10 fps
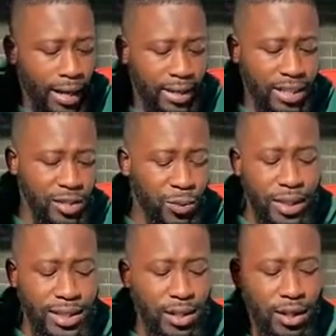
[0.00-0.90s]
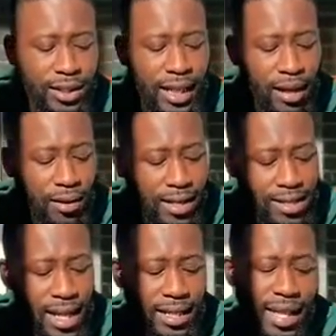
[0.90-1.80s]
This one is called the
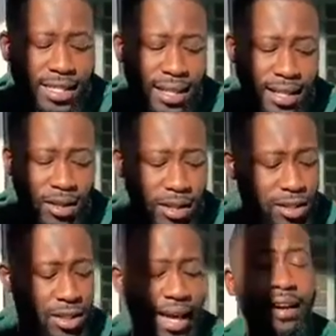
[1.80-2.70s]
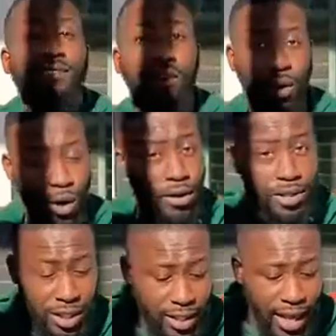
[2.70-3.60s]
Aransat. That's slang for
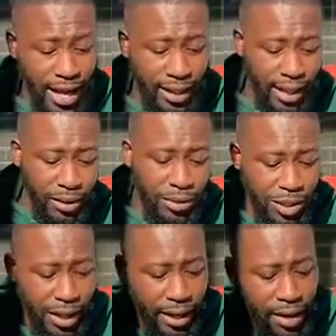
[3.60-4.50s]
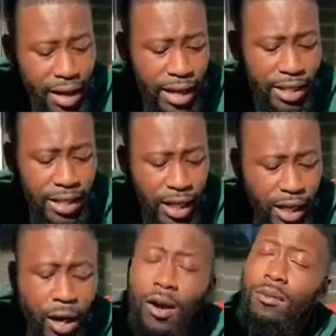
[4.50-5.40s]
orange in that language there, in the
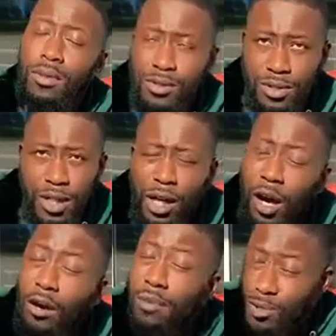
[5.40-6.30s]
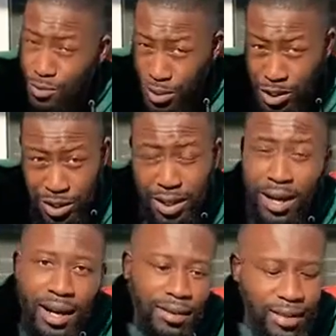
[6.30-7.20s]
Cormons region
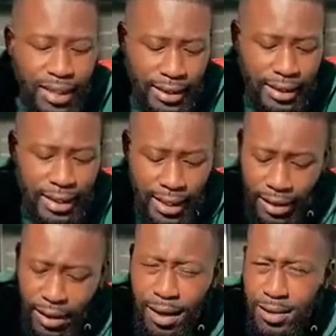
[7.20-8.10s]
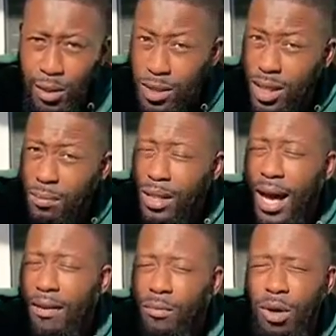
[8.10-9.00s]
of Italy there. So it's going to be
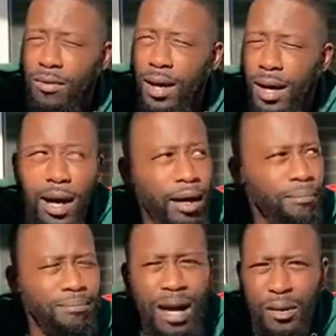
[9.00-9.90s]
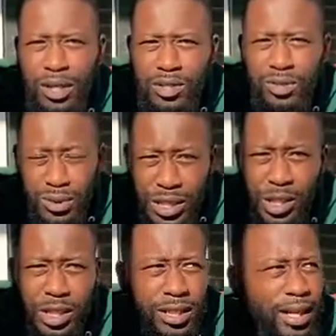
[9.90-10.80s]
kind of more of a mountainous
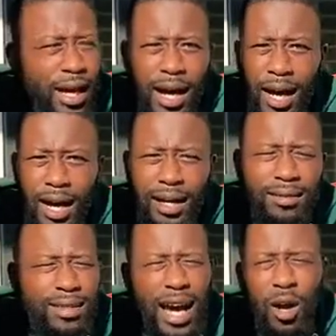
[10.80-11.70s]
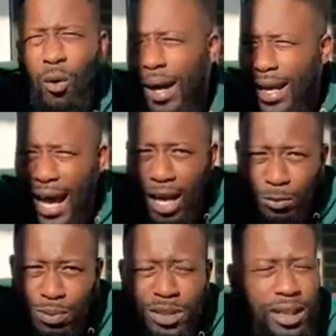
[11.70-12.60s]
region, not quite
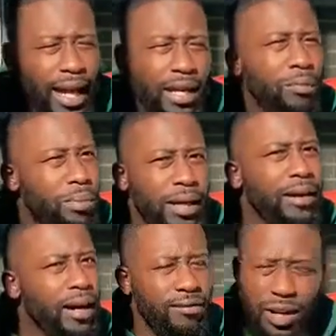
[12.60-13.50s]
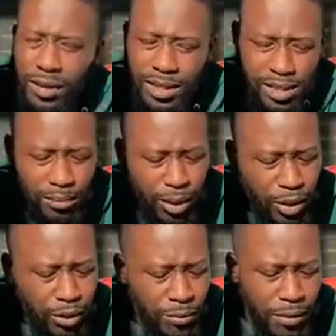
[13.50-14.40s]
Alps-like, but very
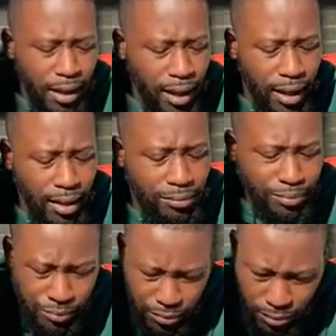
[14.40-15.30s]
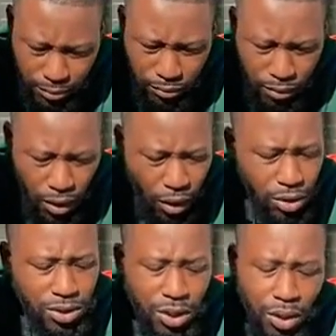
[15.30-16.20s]
similar.
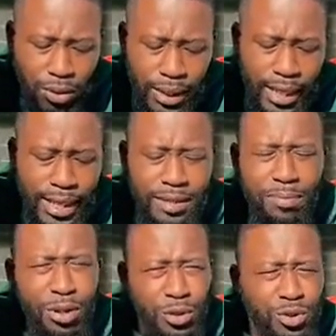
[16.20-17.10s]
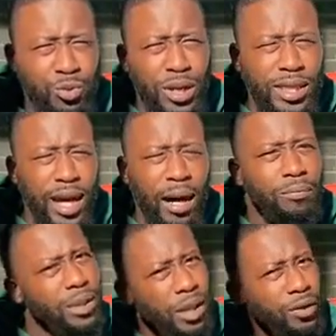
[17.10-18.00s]
Also, it's produced with
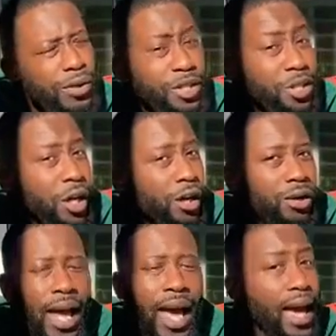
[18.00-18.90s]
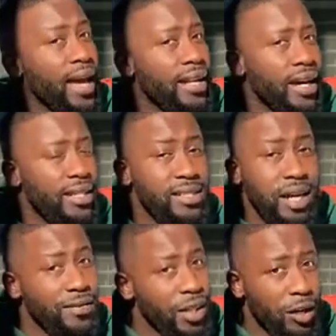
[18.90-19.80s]
Pinot Grigio and
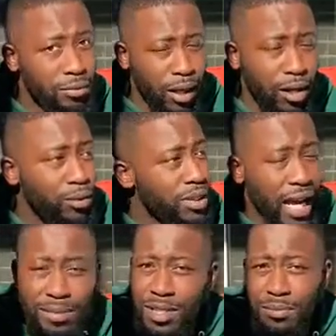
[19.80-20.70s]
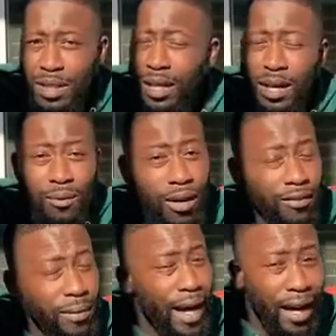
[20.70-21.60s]
Sauvignon Blanc, which happens to be one
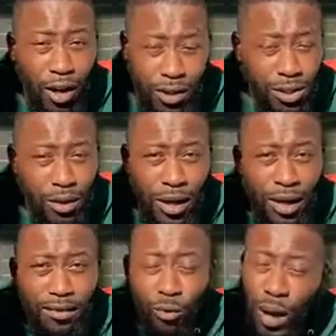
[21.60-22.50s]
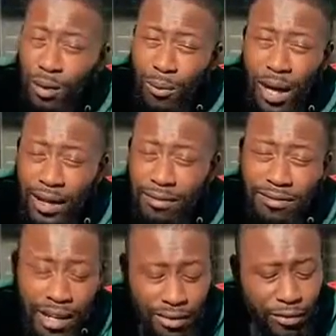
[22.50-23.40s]
of my also white wine
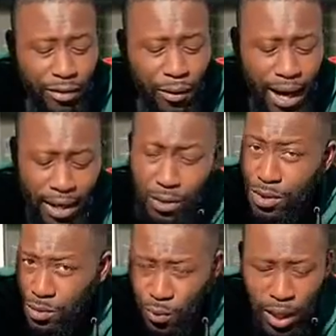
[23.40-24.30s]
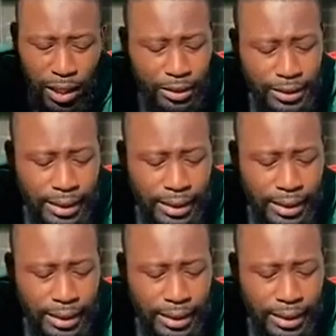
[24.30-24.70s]
favorite varietals as well.